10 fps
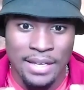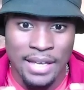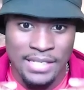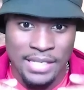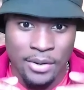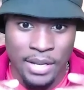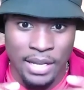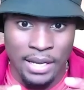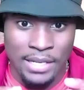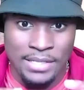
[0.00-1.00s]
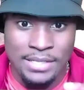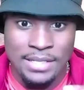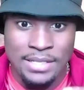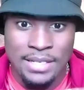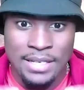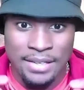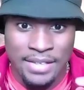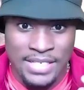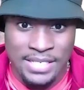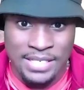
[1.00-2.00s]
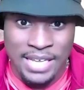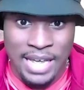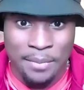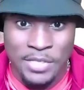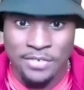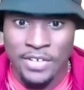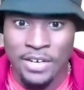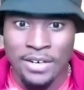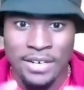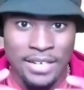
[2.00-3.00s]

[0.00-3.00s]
and he's like, yeah. "Okay, guys, this is the atmosphere.